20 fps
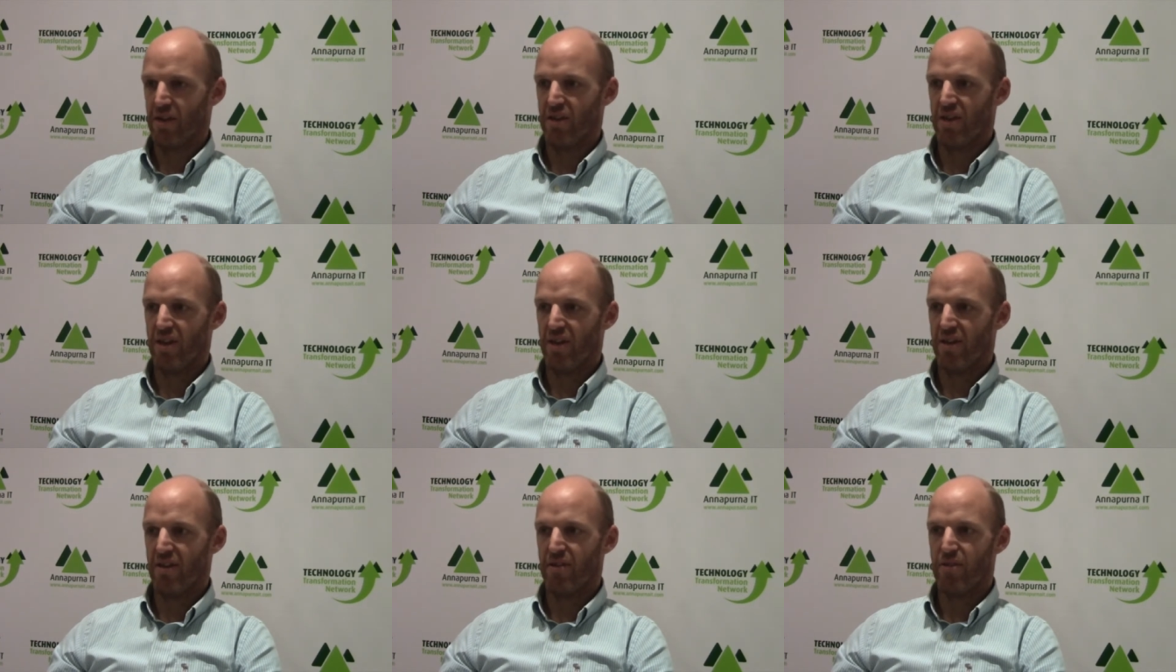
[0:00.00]

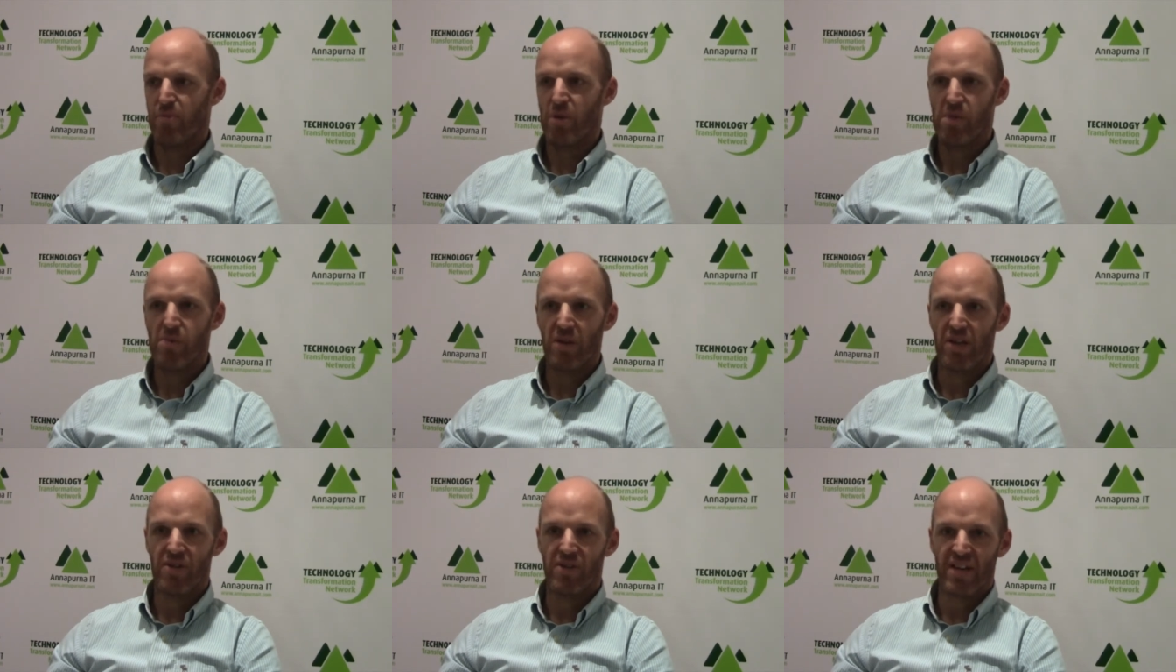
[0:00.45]
the
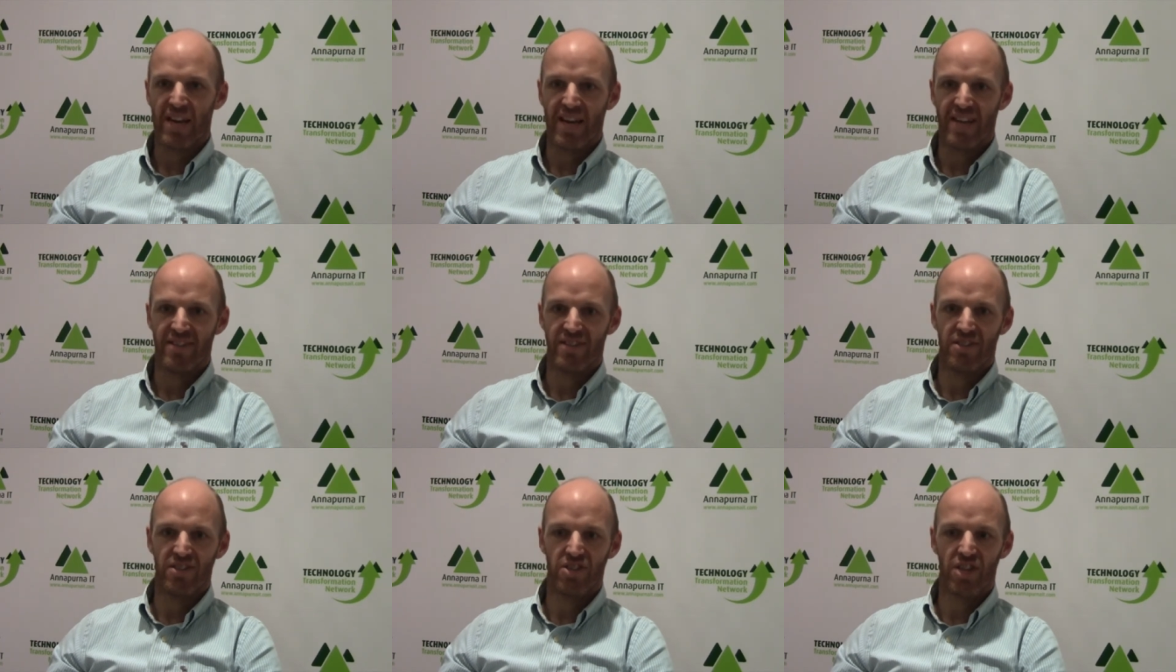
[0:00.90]
people who are
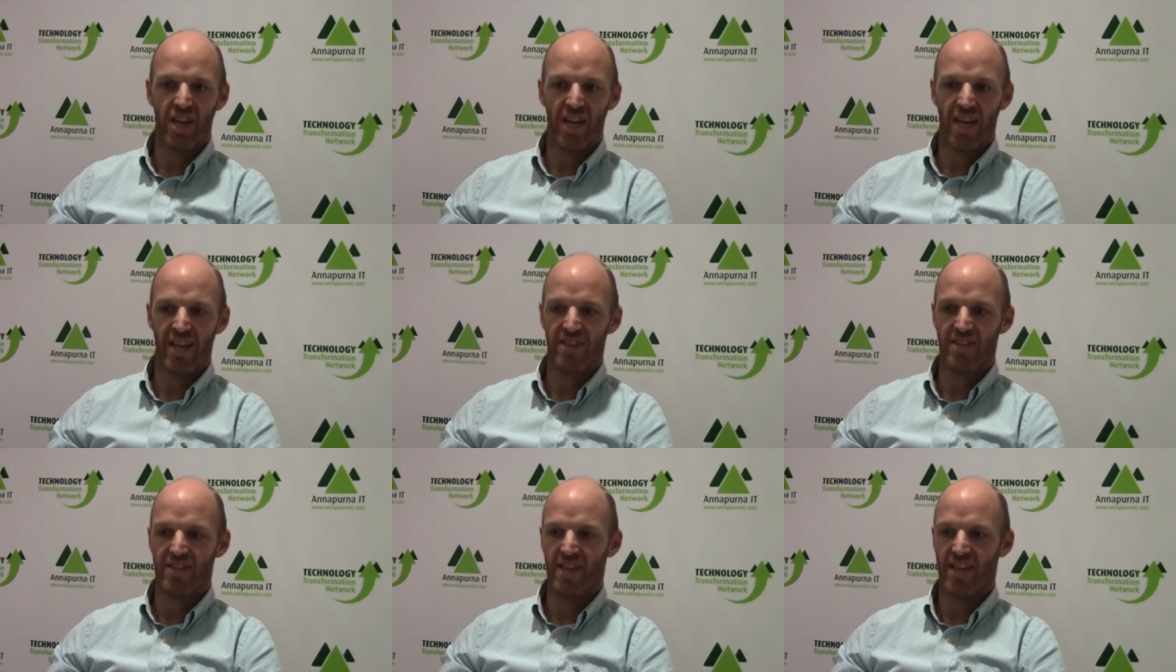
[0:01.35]
classed as
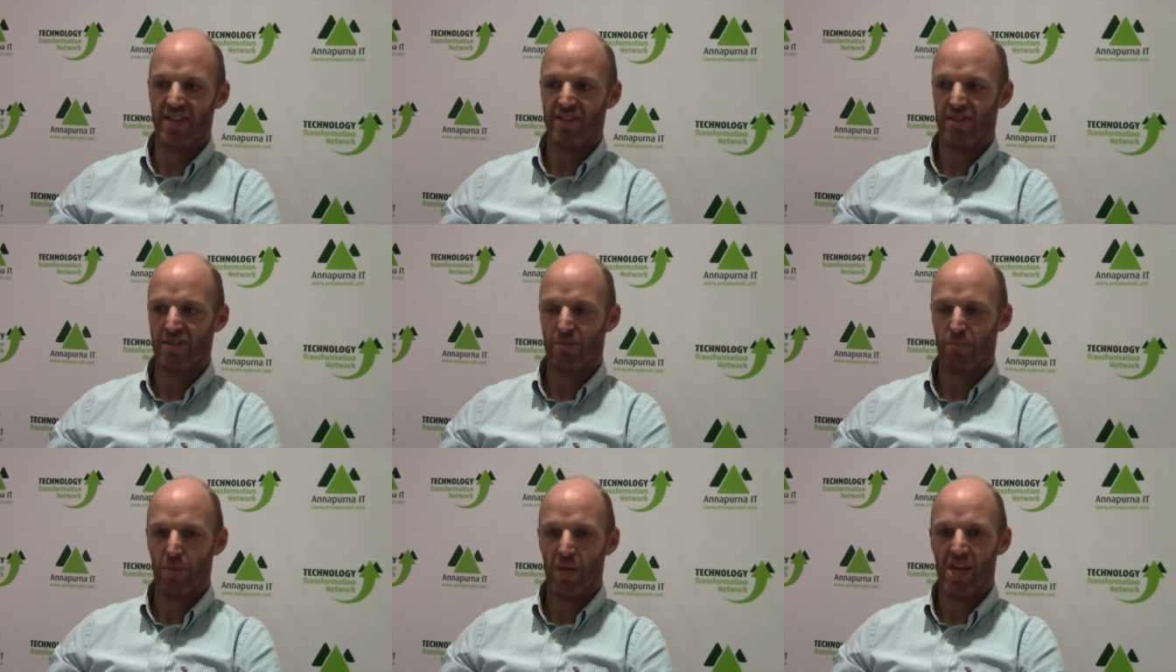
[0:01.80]
chickens, they're
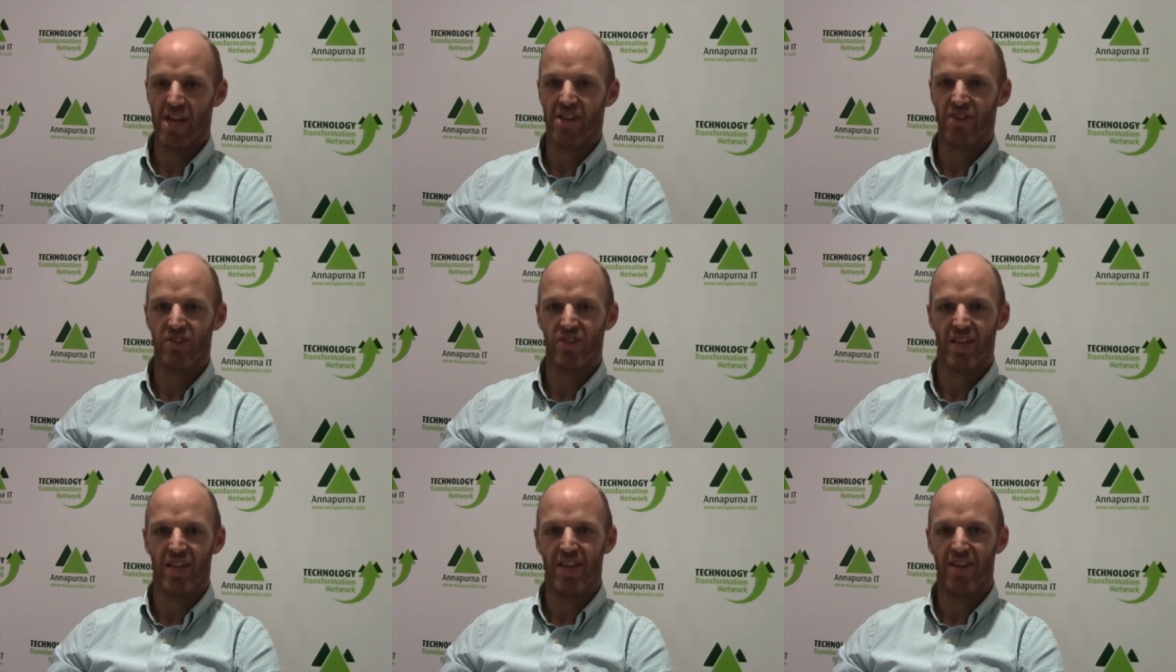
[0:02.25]
just
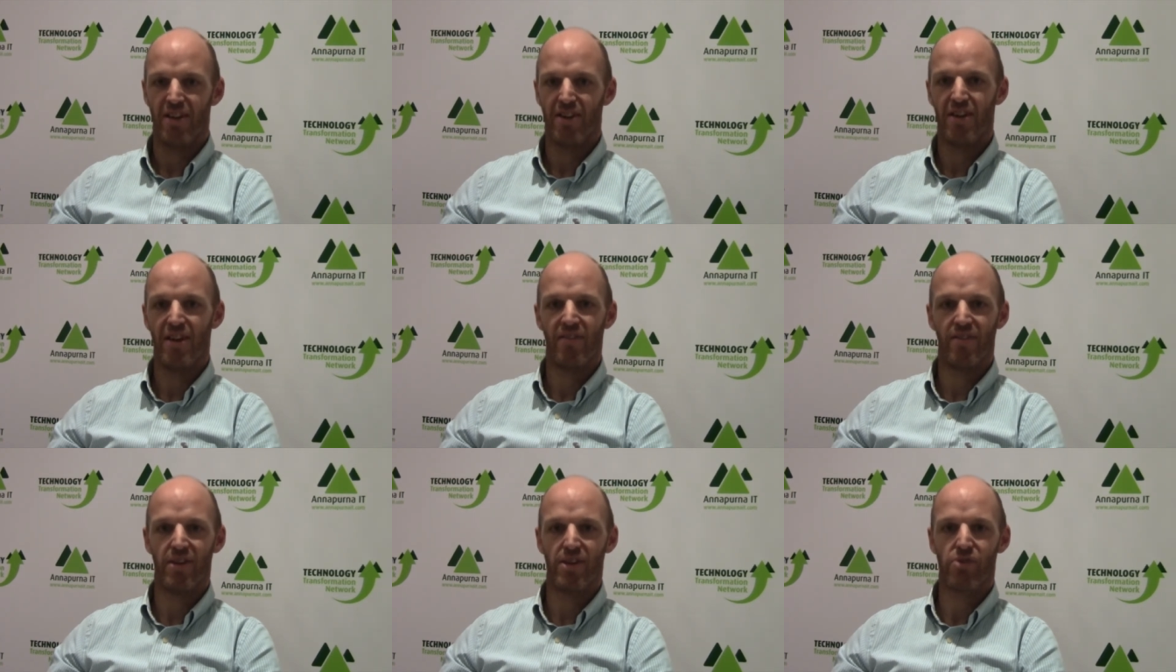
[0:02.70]
pigs in
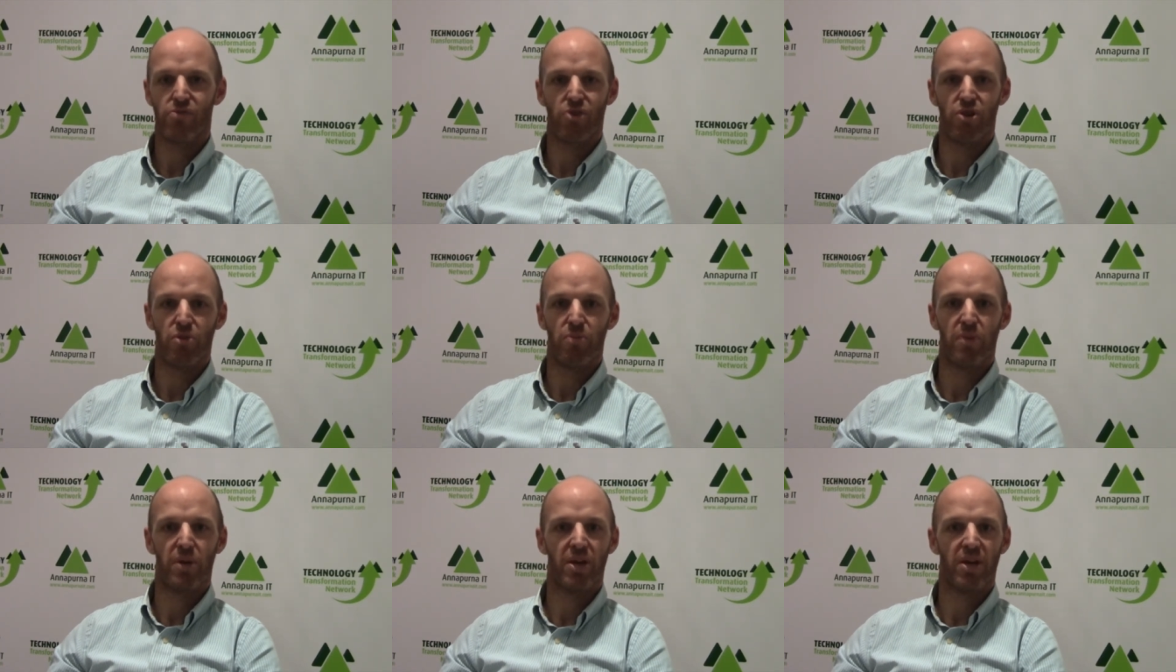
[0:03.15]
another
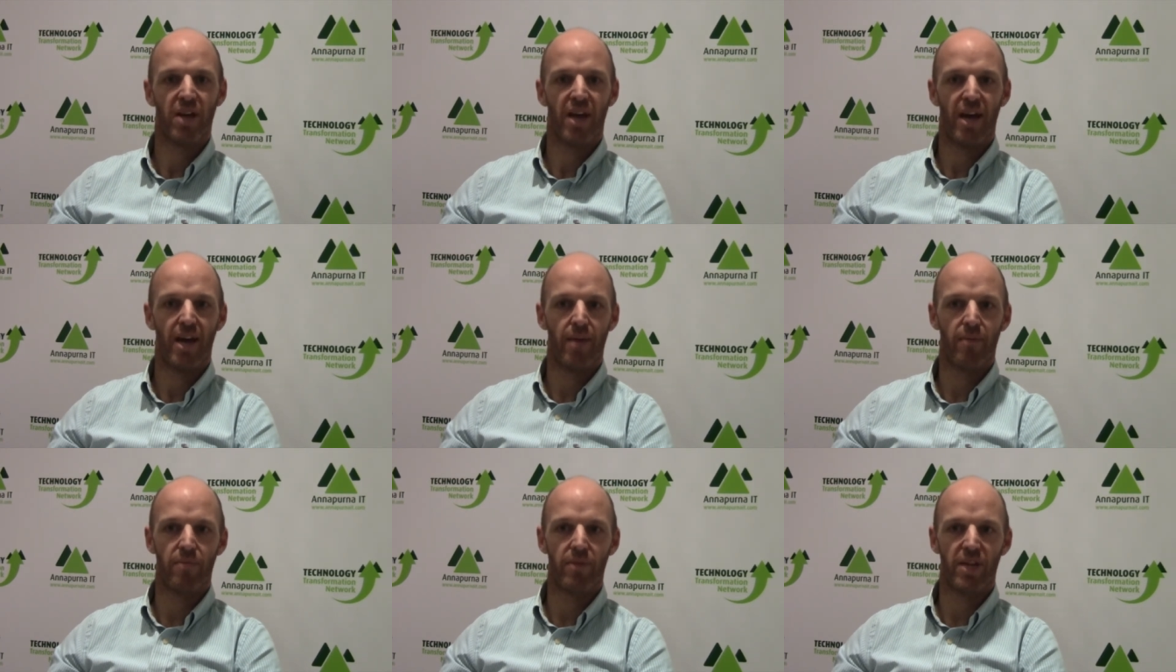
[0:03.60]
group.
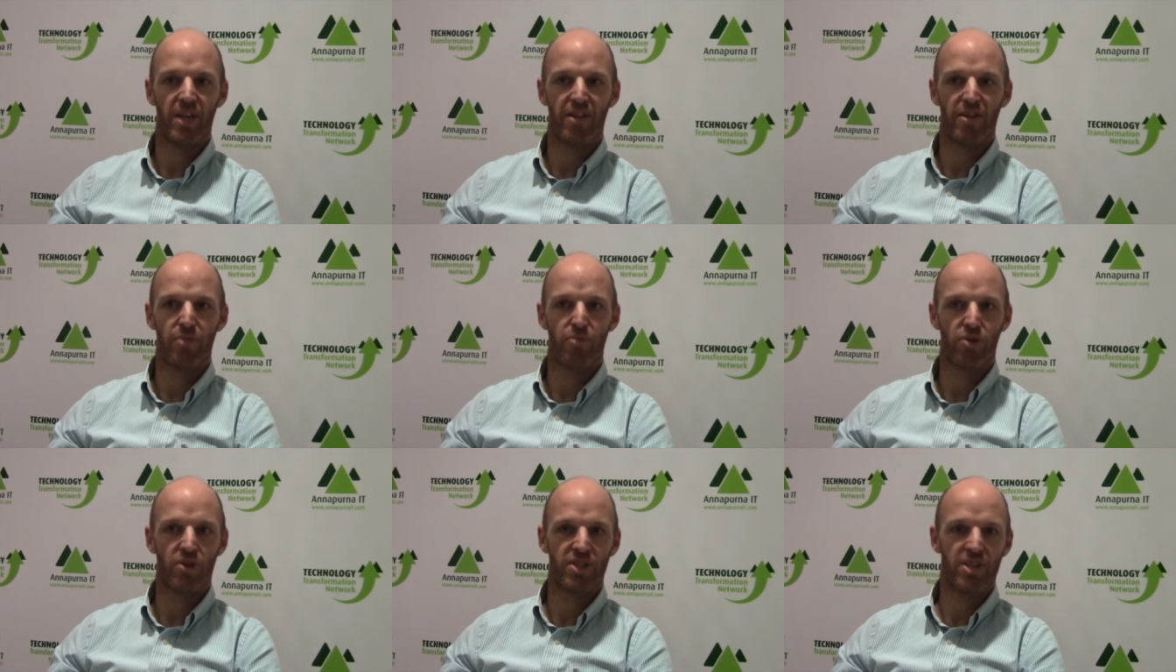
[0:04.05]

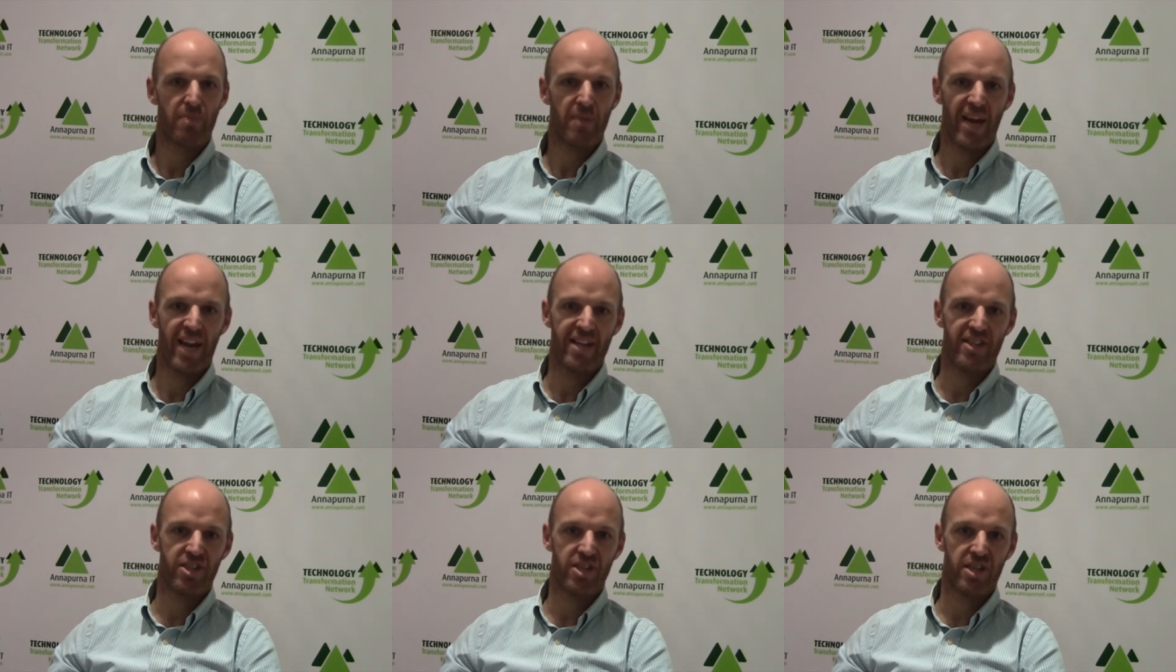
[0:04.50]
The project
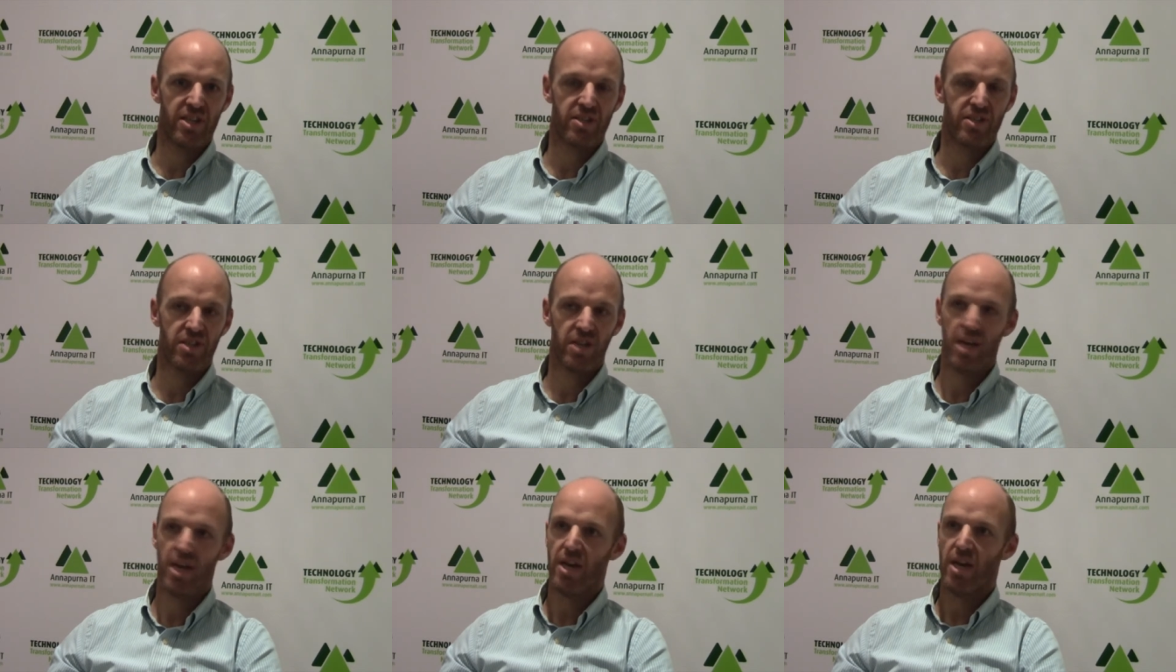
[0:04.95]

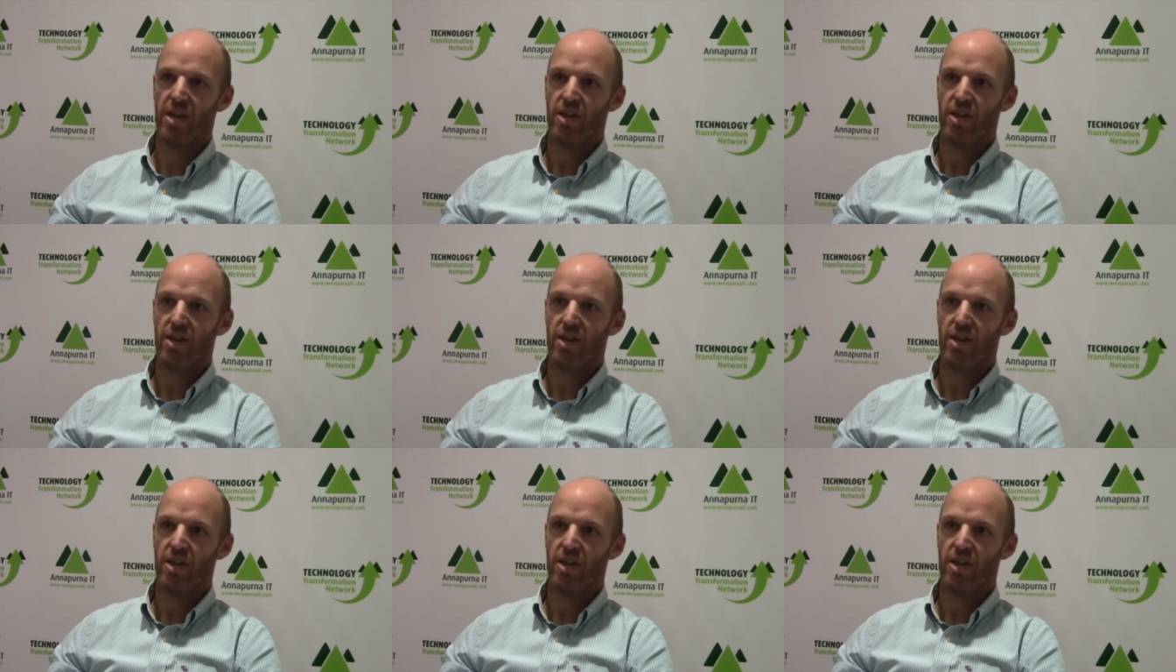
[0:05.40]
managers,